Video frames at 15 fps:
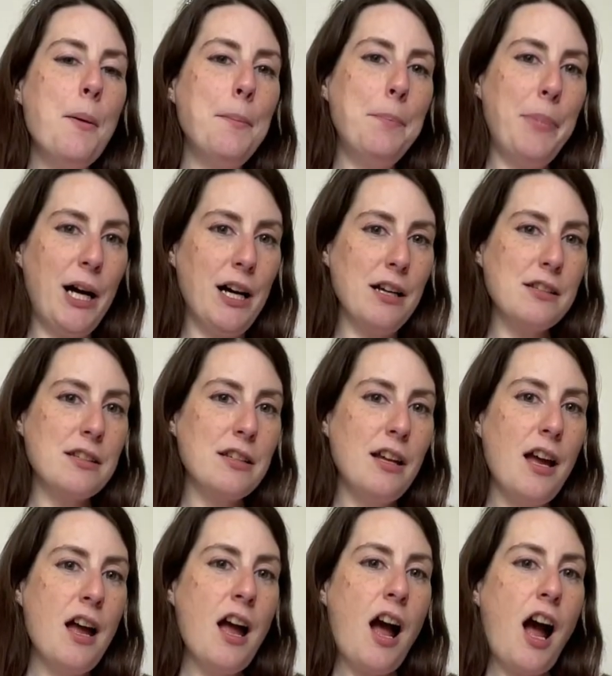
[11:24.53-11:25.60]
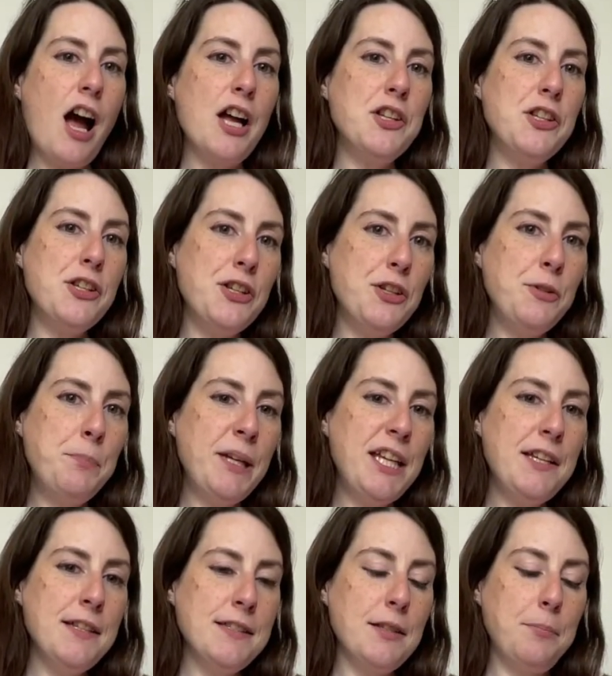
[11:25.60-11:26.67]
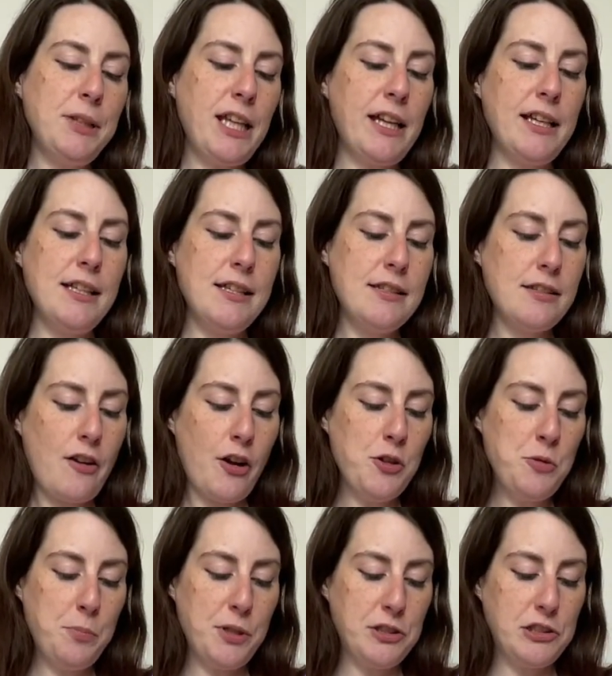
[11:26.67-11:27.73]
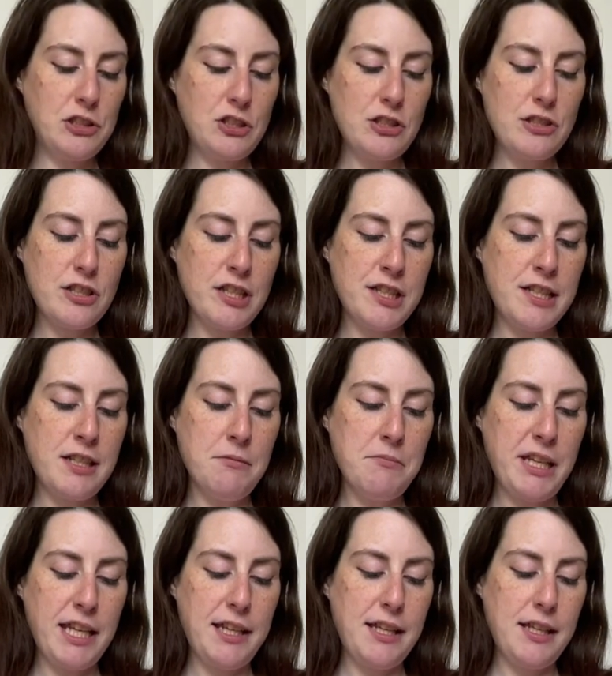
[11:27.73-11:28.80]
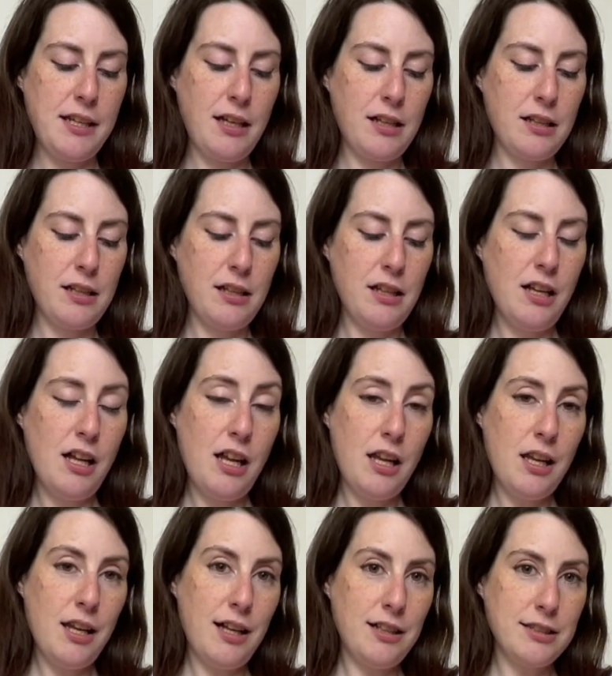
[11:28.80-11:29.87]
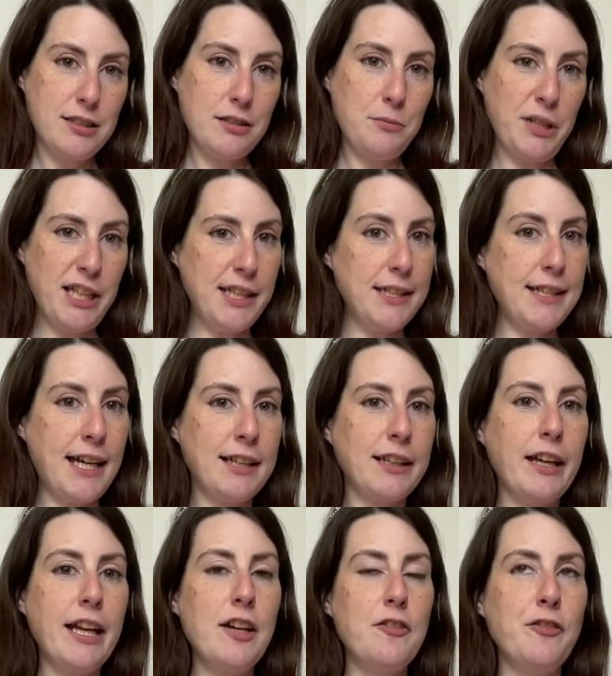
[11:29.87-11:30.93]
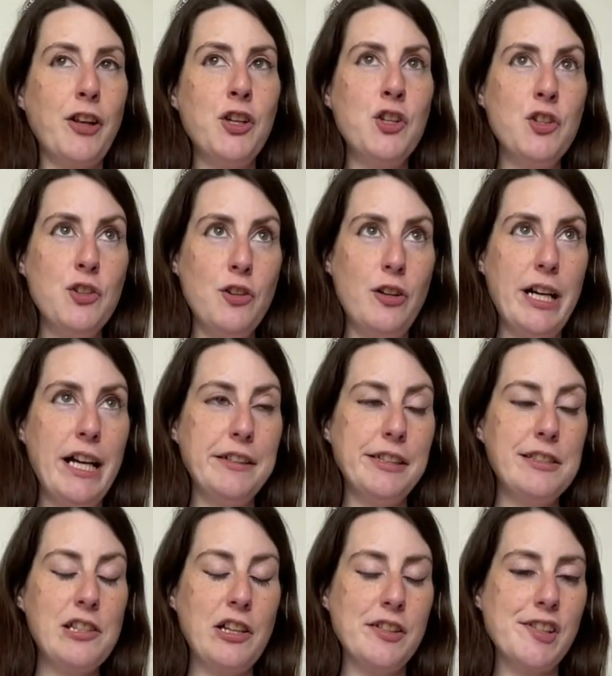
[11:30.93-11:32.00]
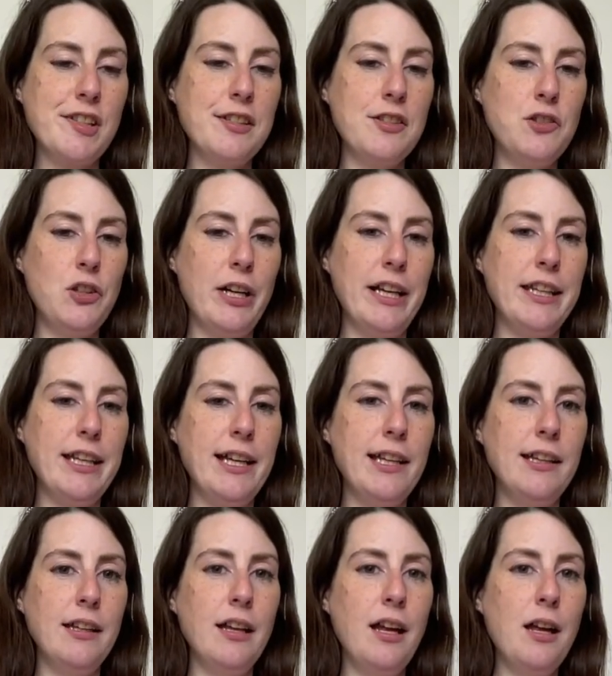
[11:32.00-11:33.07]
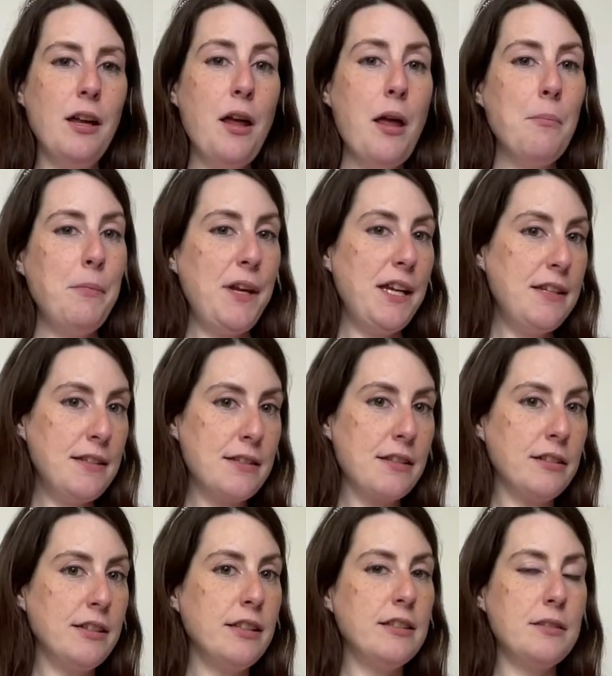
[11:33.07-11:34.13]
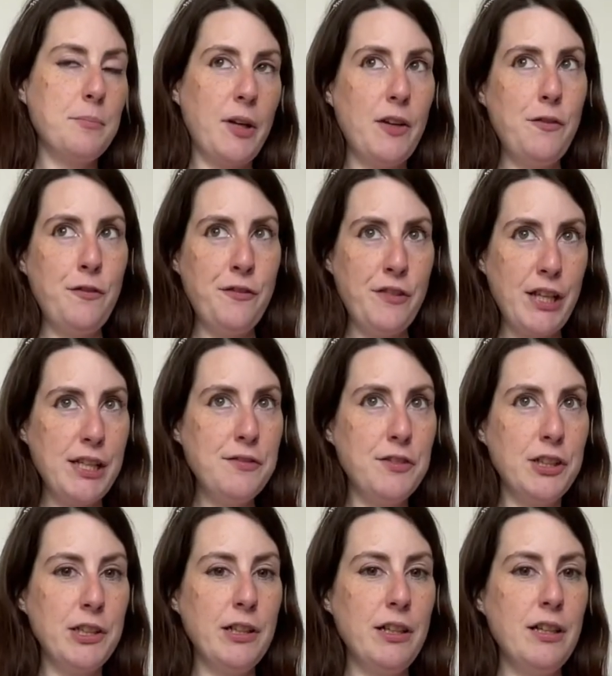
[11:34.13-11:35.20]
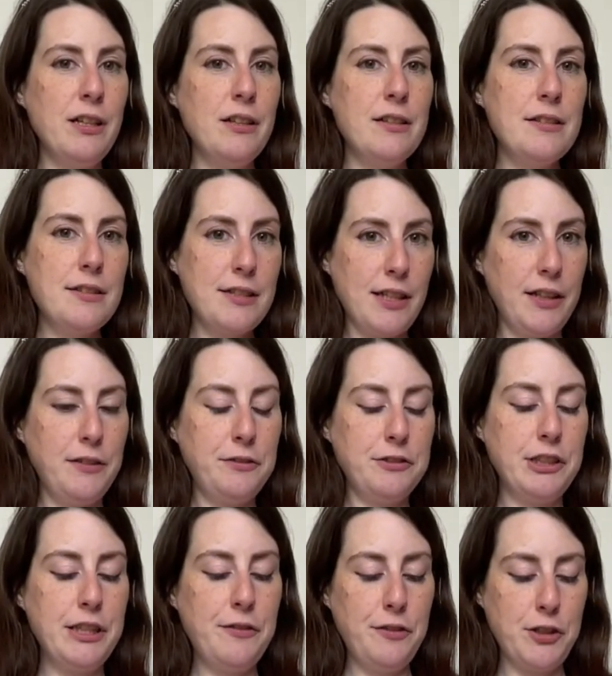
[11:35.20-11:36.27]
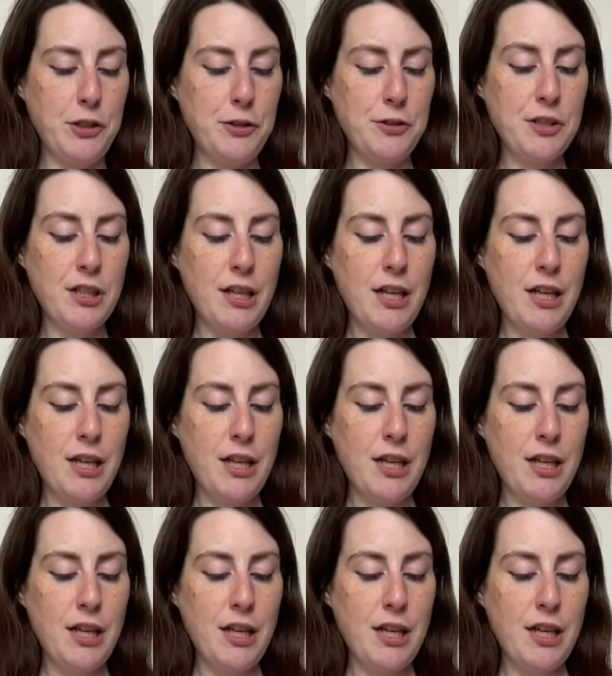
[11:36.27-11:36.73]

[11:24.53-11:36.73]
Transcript: but a new pizza place opened near me last week and I have not had a chance to try it yet. Pizza is my favourite savoury food.